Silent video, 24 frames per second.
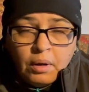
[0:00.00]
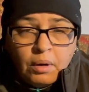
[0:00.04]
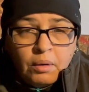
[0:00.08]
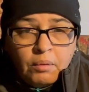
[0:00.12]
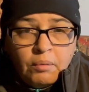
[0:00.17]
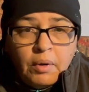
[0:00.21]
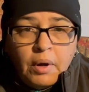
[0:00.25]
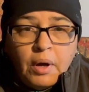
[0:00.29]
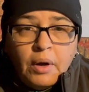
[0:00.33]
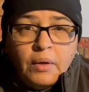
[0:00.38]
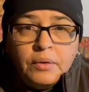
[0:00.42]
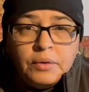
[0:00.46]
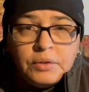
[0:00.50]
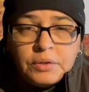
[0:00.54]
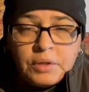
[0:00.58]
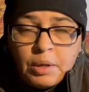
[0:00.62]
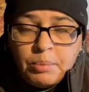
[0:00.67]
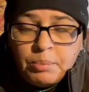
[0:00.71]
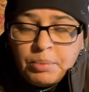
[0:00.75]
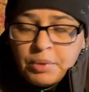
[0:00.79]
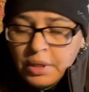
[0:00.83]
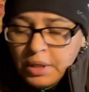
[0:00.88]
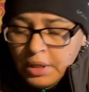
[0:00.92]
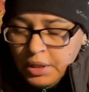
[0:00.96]
Well, this
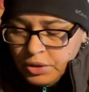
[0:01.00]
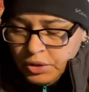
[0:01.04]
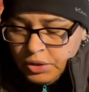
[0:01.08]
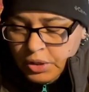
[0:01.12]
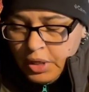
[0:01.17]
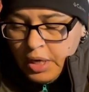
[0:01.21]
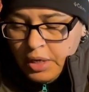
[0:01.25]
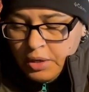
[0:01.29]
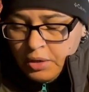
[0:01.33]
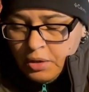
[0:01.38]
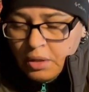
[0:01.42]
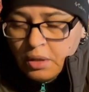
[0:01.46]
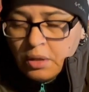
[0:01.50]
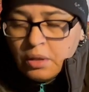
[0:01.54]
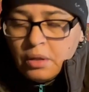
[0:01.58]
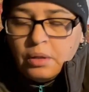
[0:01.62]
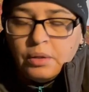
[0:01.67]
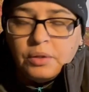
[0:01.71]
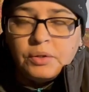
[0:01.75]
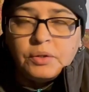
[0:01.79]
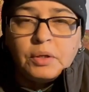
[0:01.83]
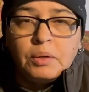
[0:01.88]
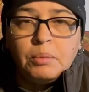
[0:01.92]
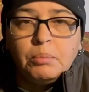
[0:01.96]
company Shaker
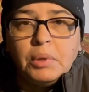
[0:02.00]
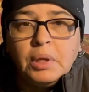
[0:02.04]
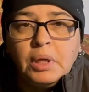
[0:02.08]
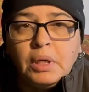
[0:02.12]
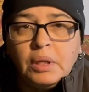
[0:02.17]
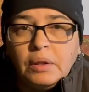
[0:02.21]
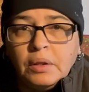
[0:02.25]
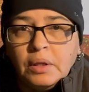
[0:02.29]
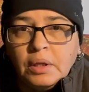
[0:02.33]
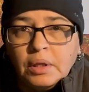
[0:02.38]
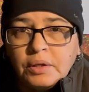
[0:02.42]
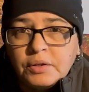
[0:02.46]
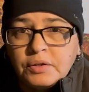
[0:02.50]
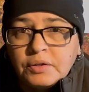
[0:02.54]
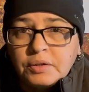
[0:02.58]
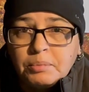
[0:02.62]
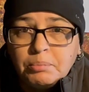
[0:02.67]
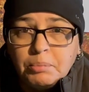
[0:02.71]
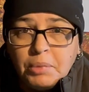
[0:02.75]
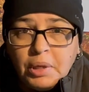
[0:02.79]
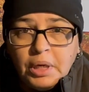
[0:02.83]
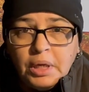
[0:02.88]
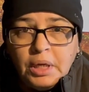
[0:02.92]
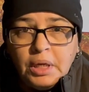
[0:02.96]
sent me this
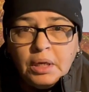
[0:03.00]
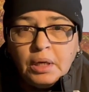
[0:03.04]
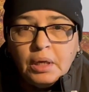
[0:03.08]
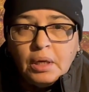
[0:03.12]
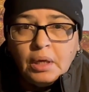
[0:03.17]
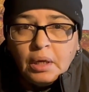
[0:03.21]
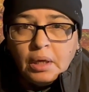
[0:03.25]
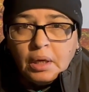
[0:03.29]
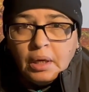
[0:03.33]
mini